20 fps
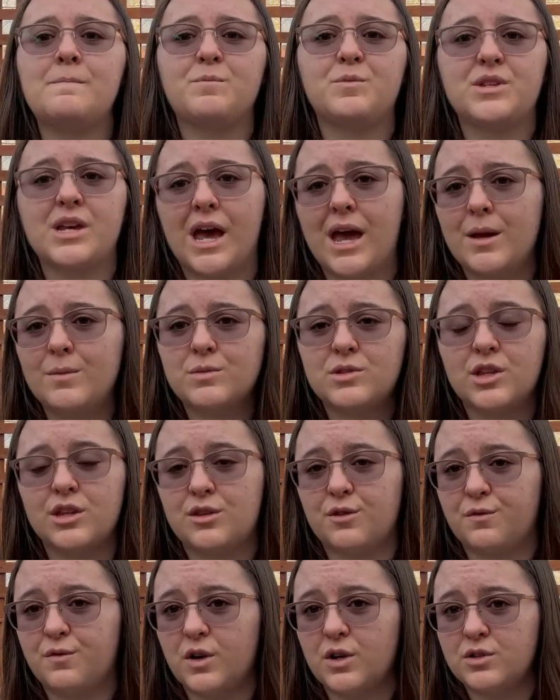times that
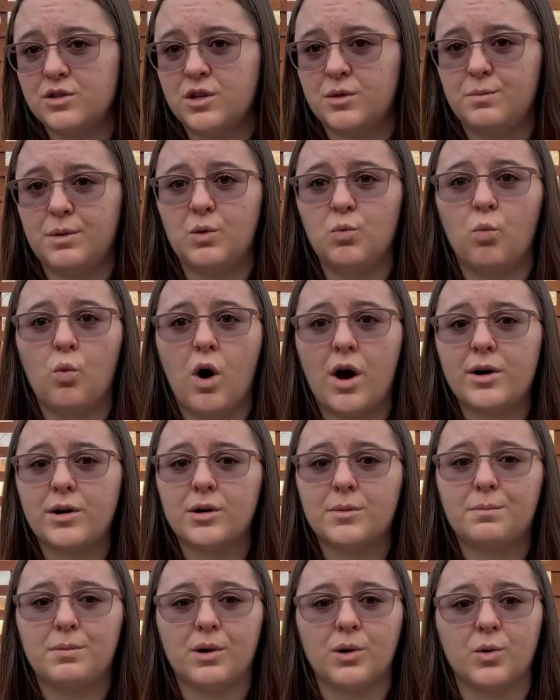the ferns had been
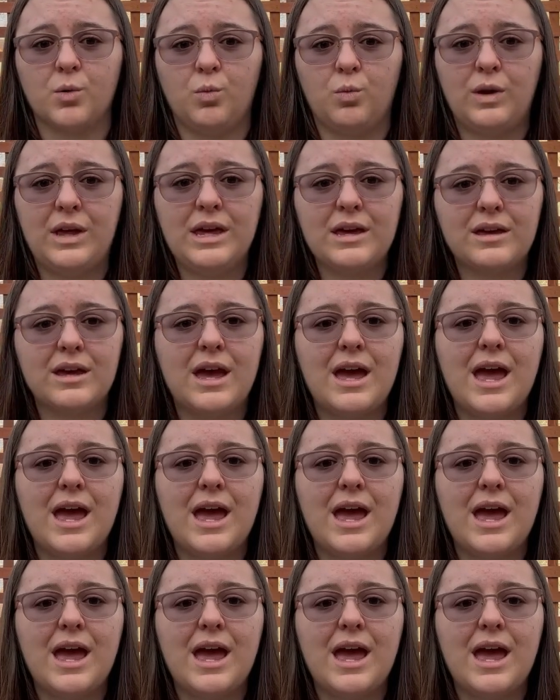watered per week,